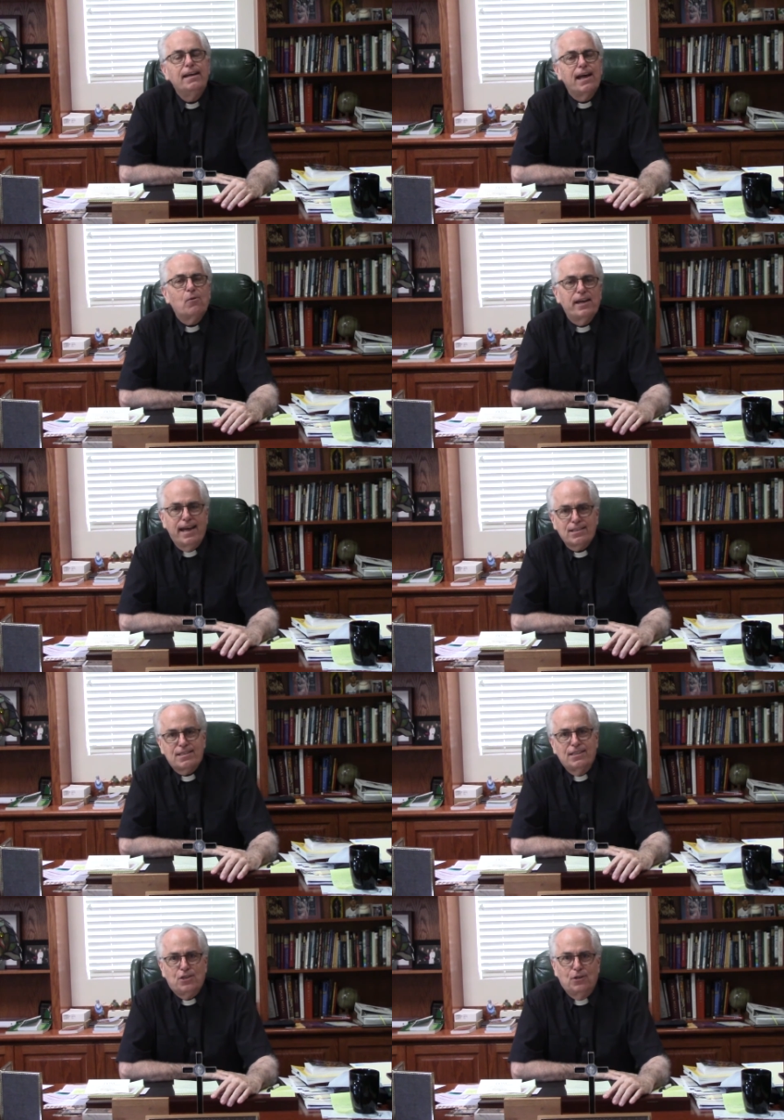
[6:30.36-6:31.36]
Now we ask
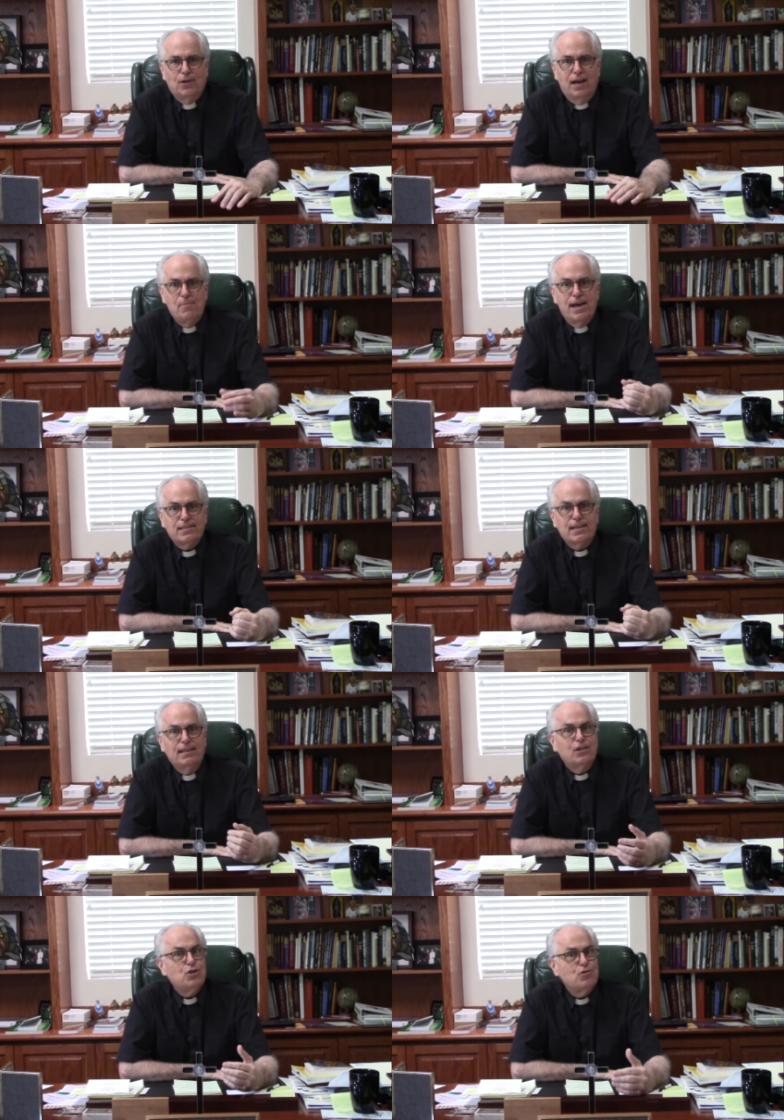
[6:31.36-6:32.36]
that you, I'm
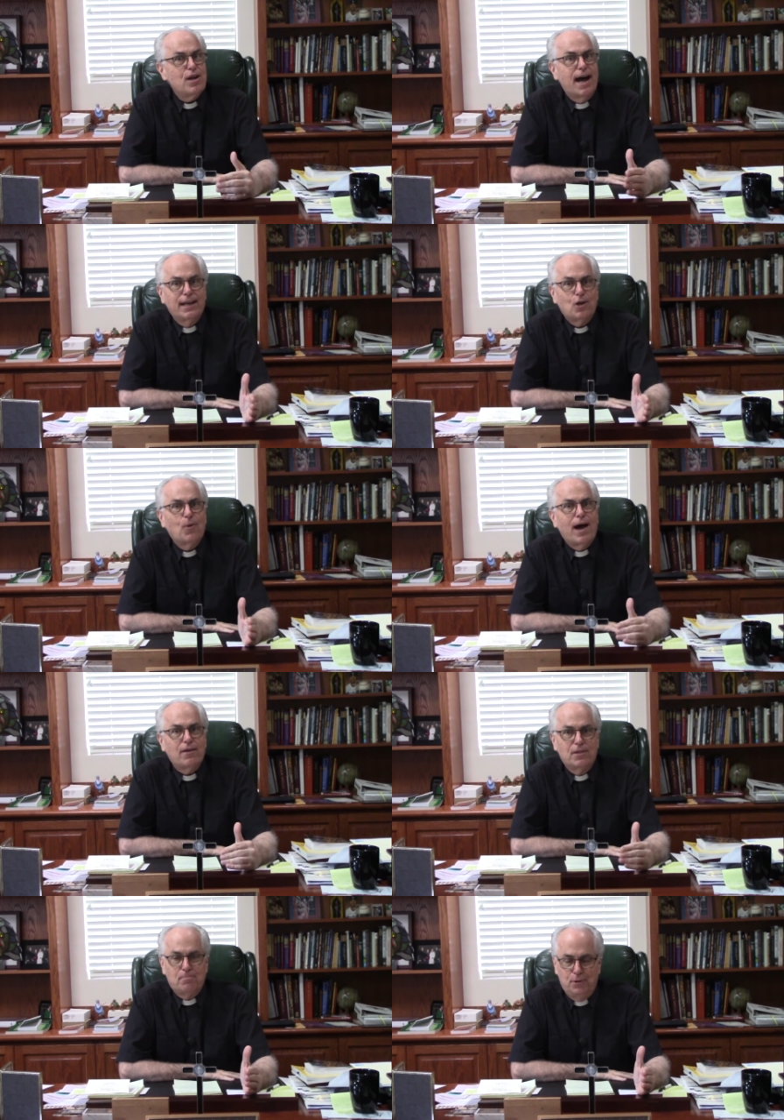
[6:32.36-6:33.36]
asking that you not go
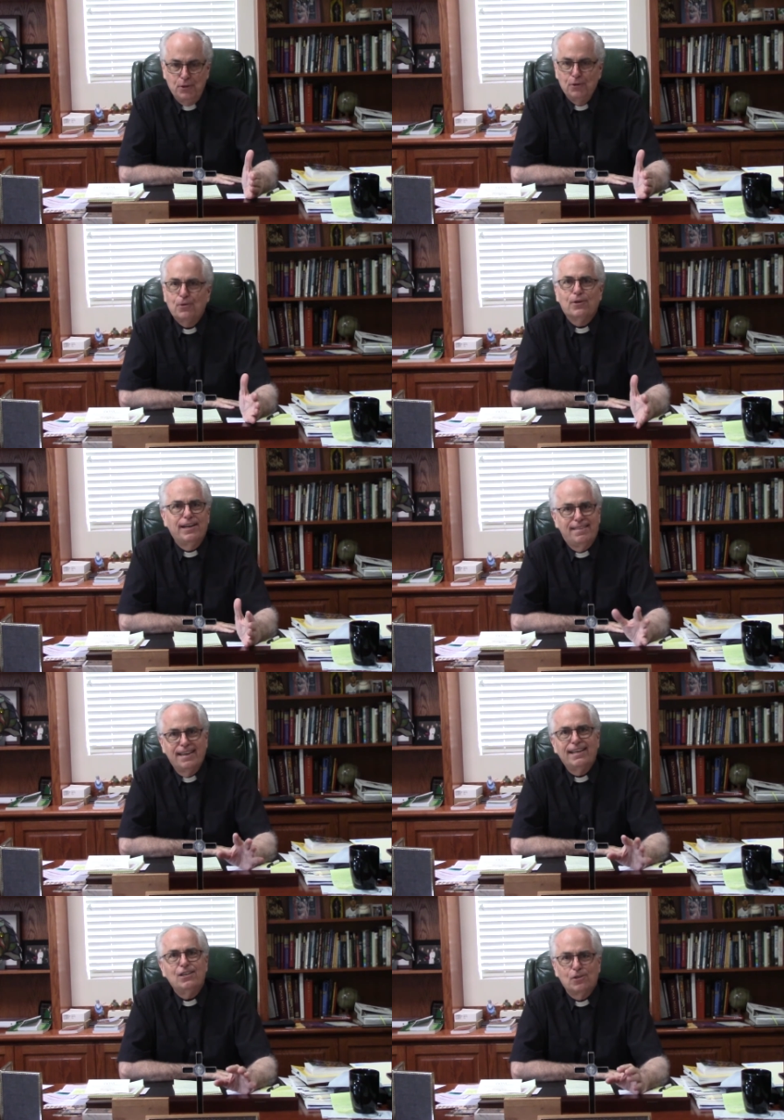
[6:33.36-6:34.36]
out of the pew or
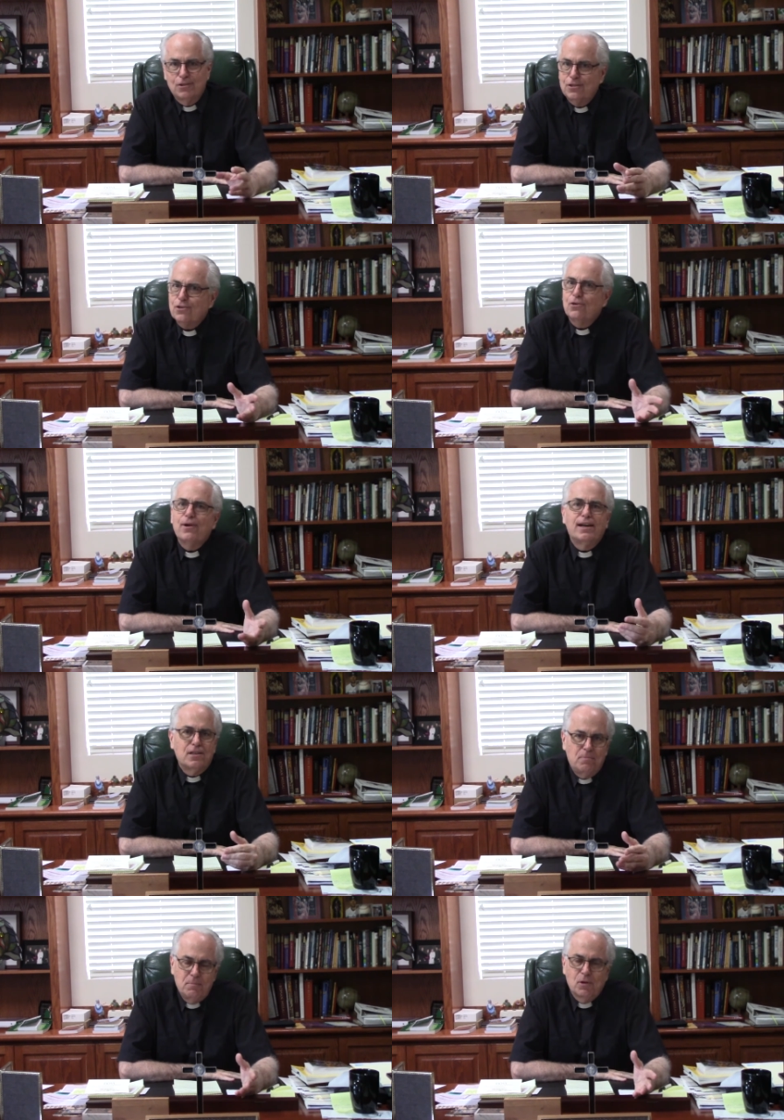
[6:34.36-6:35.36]
anything. You turn around
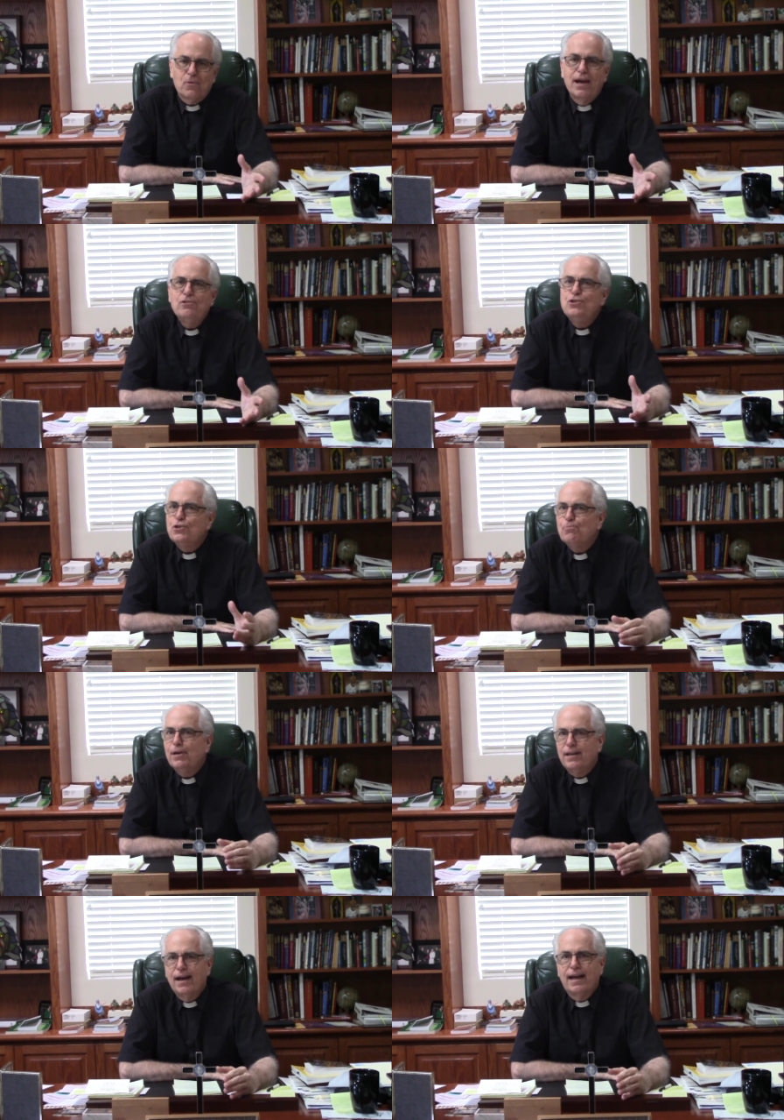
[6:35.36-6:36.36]
to the people around you,
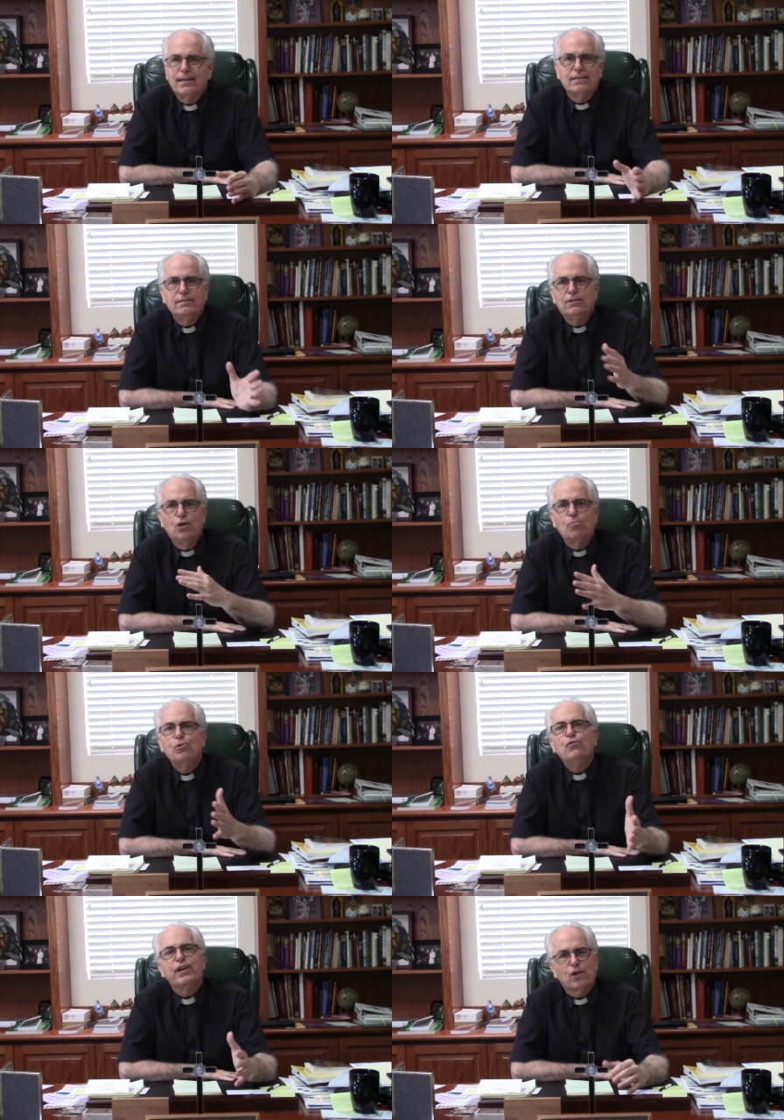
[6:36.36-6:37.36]
but not no
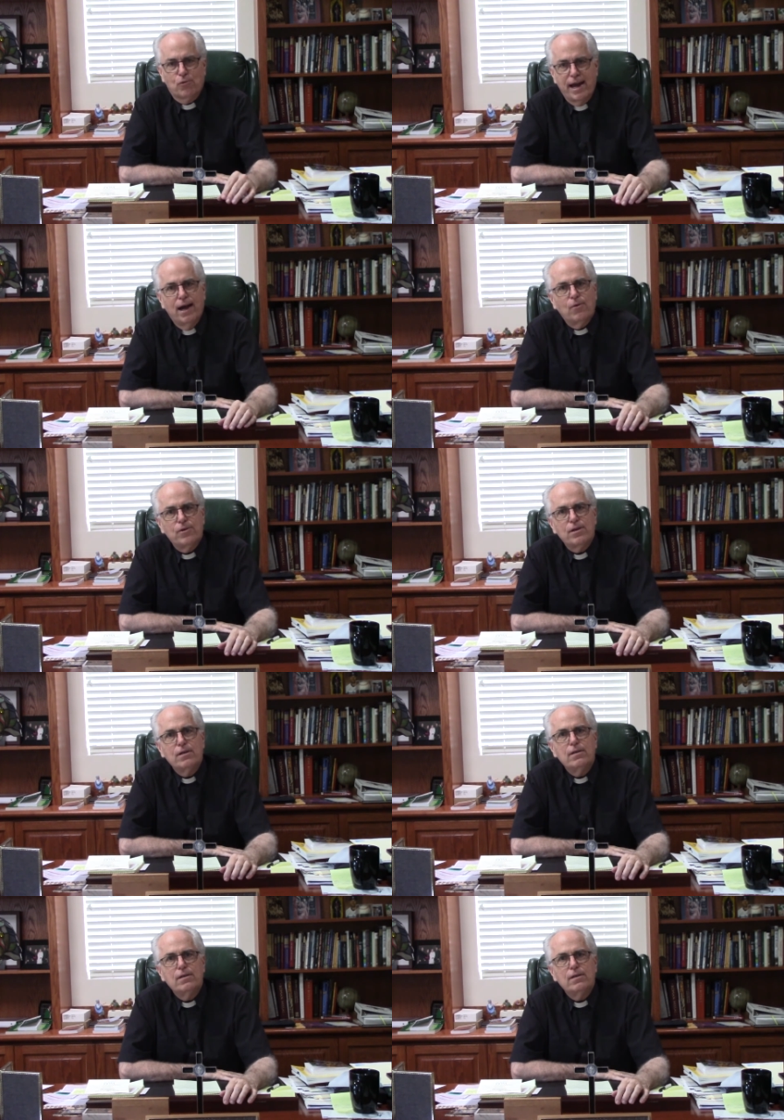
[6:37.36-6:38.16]
moving around.